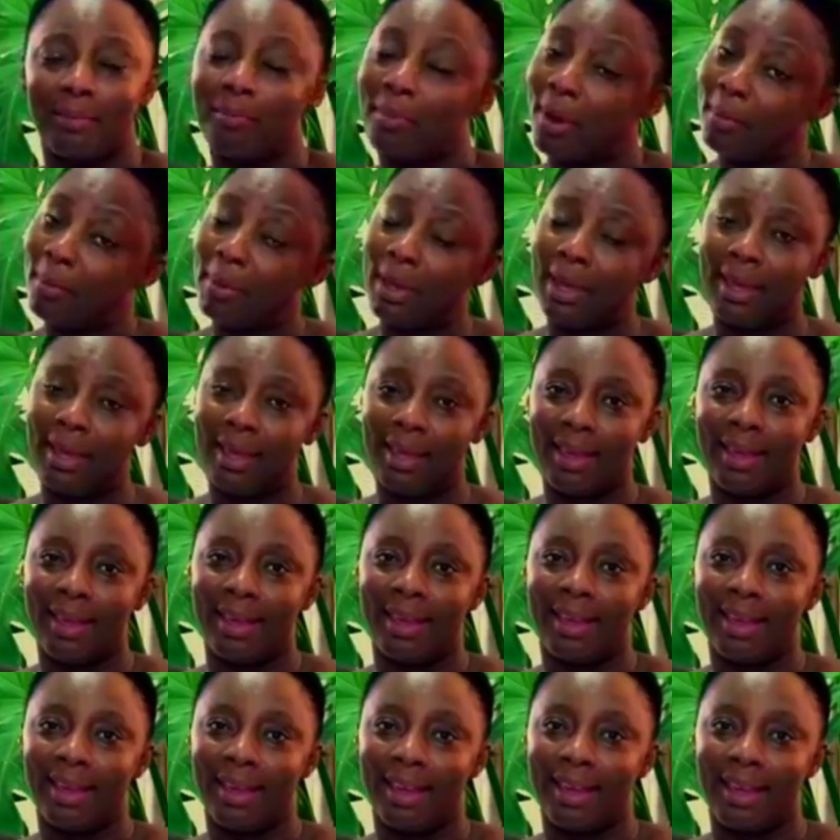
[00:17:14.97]
Mommy,
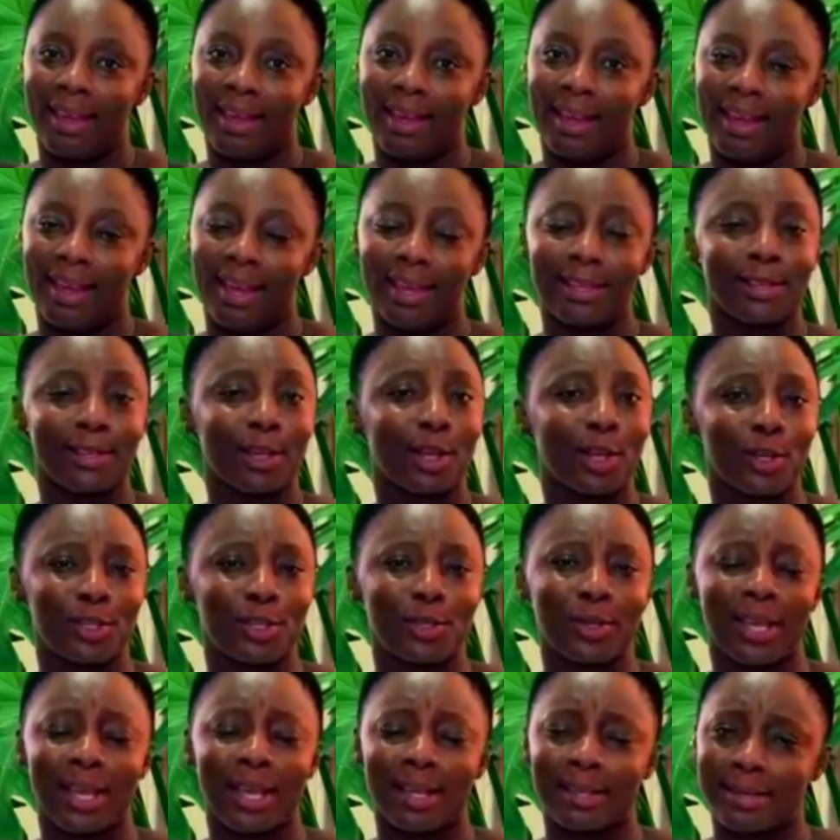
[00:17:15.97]
is it
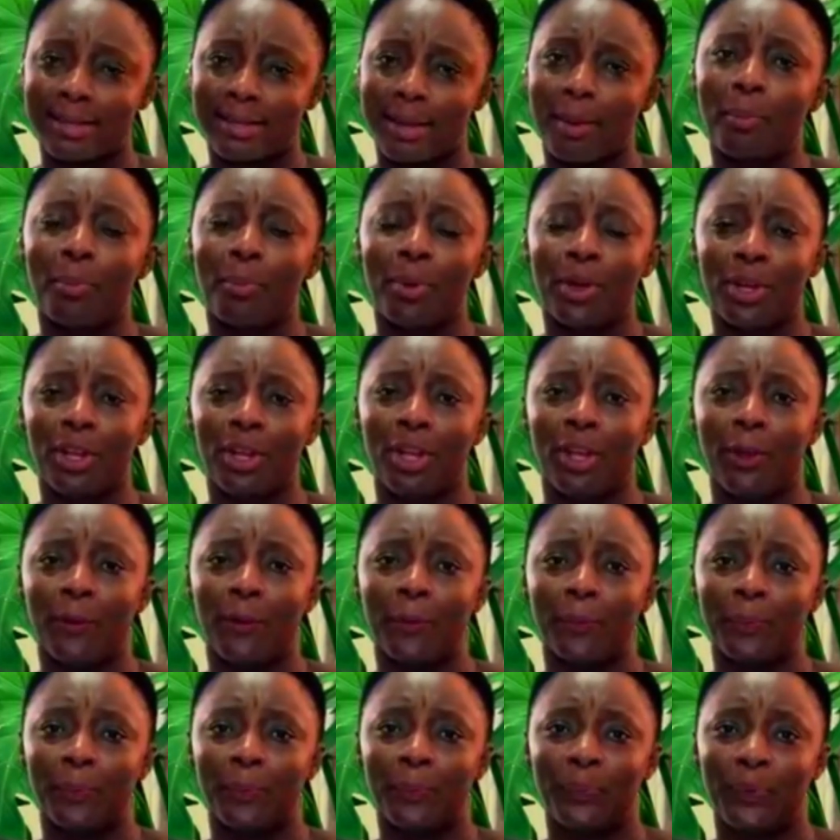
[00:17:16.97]
good to get somebody
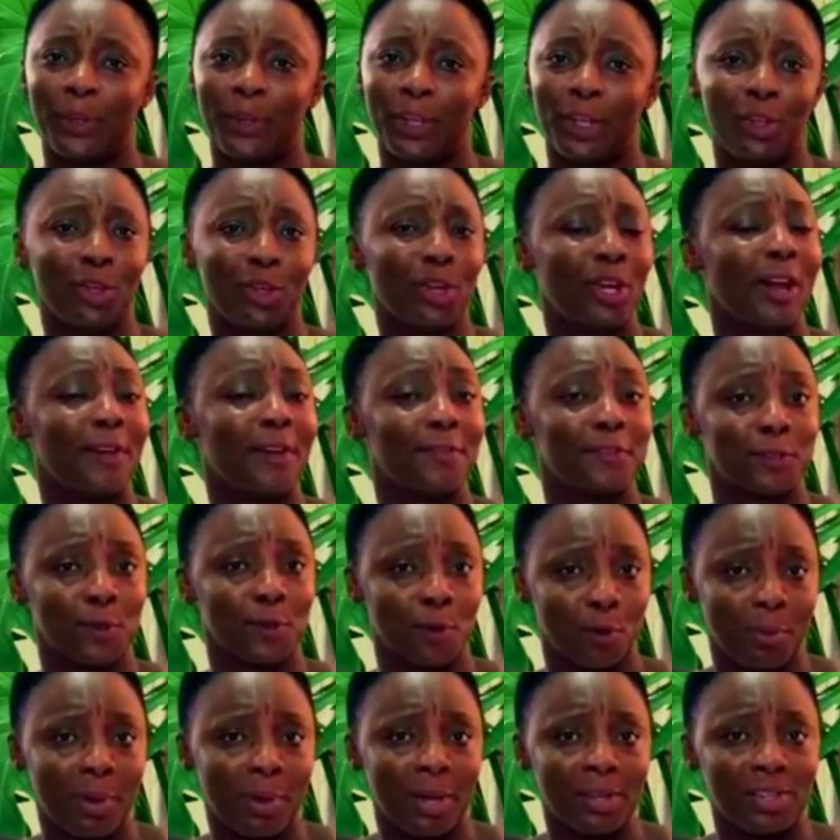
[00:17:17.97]
you love
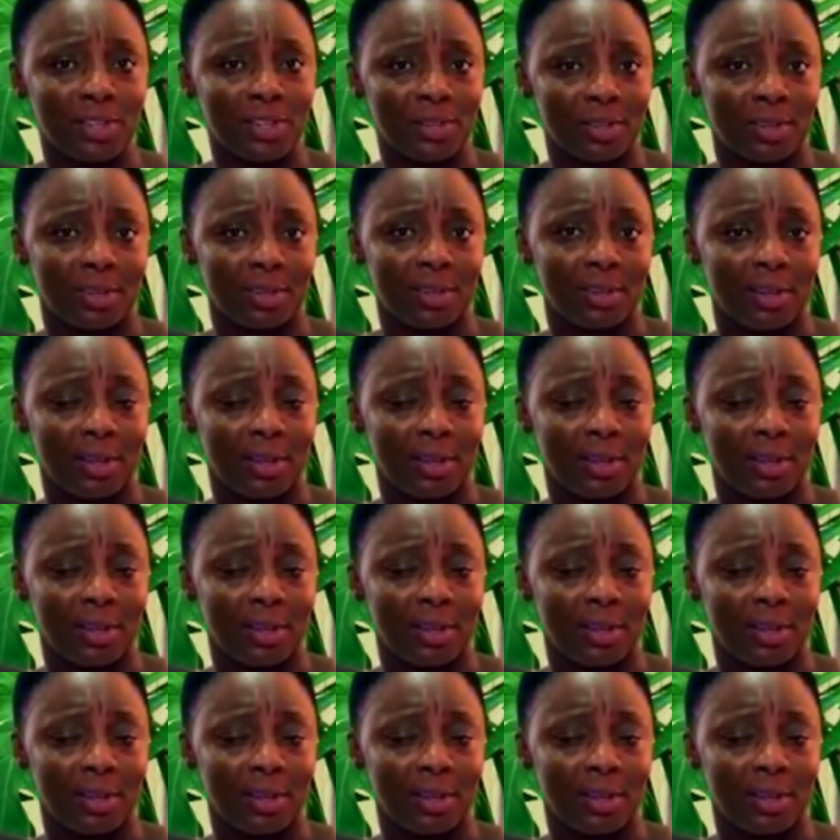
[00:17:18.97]
so much,